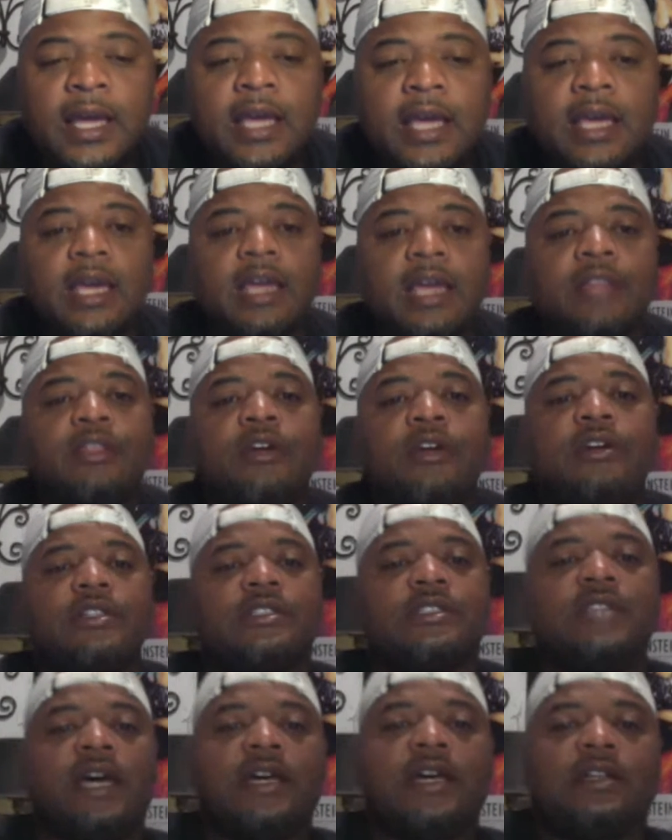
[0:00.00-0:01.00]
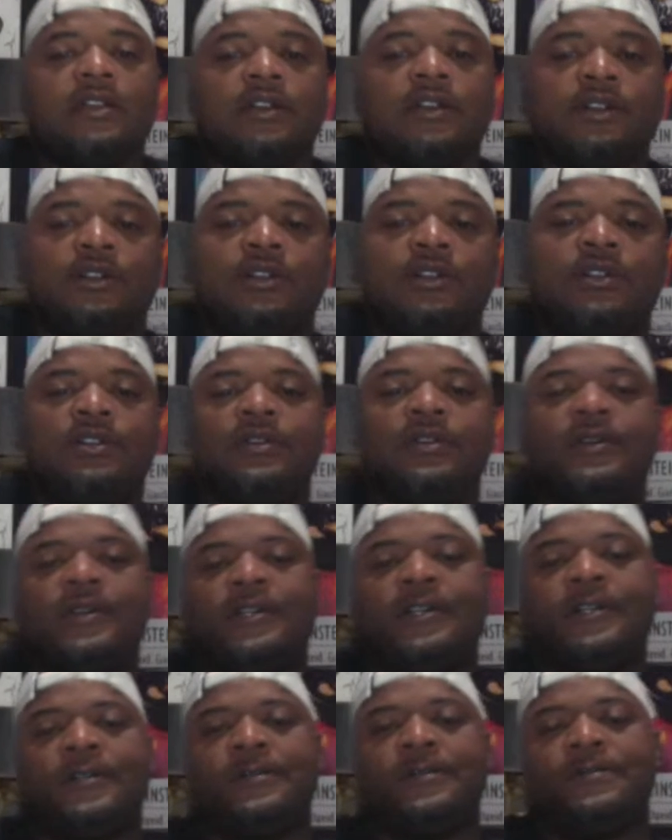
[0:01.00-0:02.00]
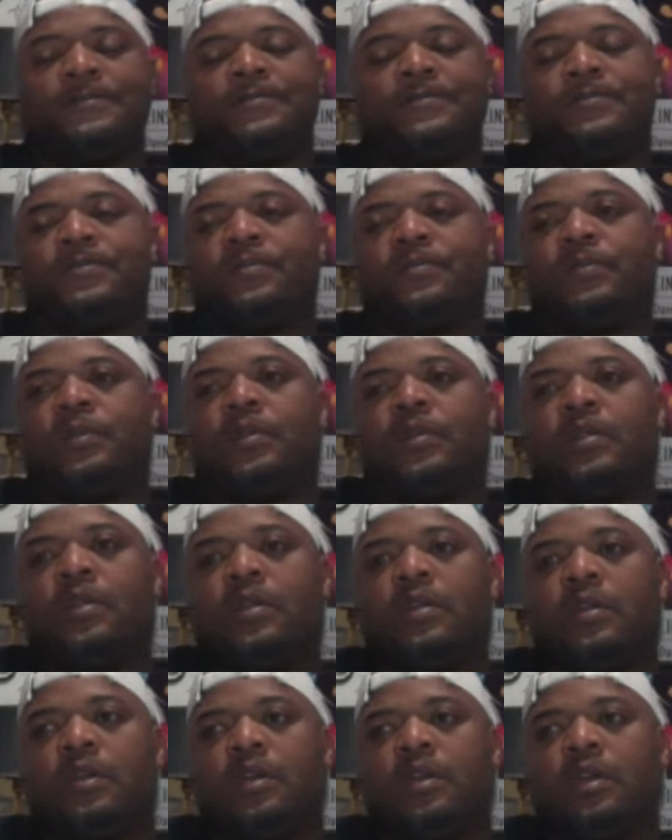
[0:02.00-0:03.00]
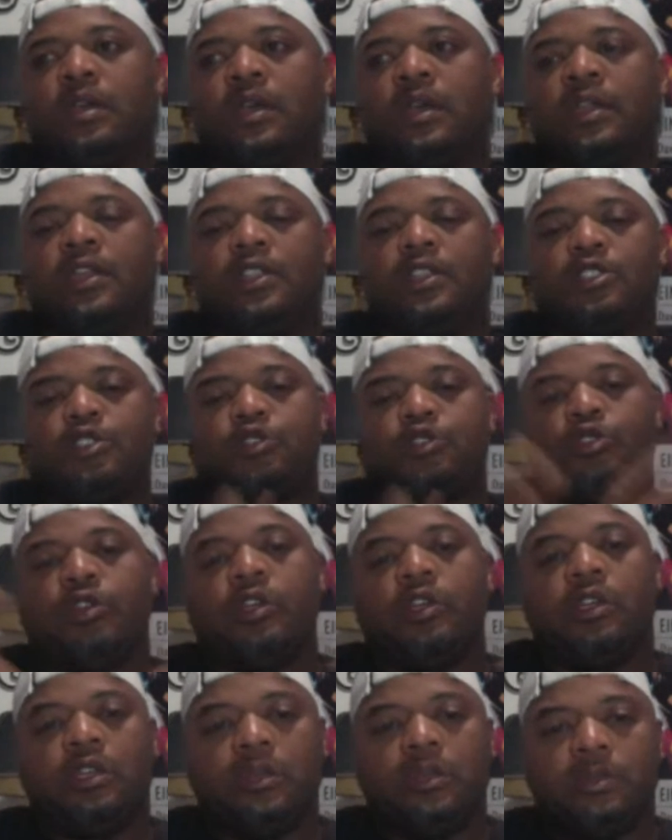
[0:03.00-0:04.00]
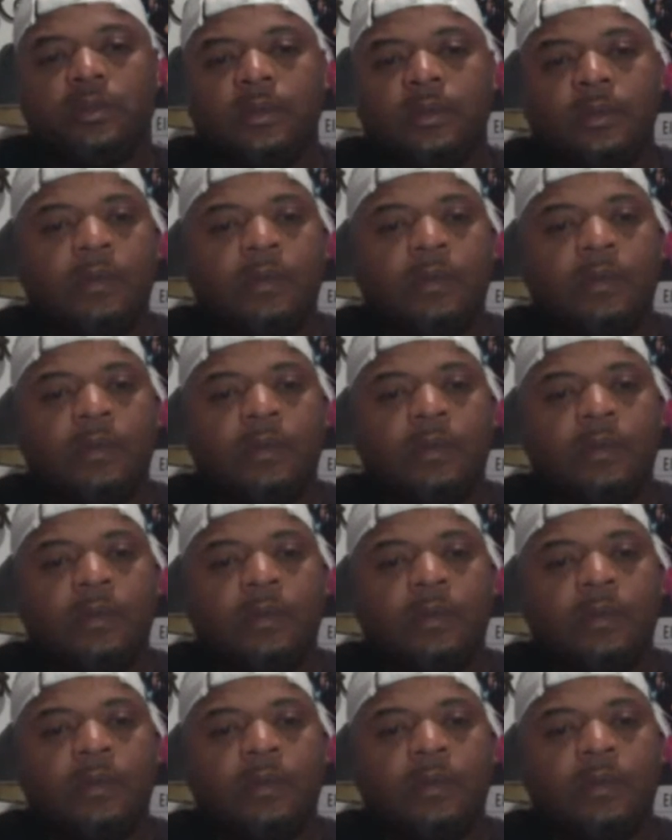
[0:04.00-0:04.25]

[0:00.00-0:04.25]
and there is not an extreme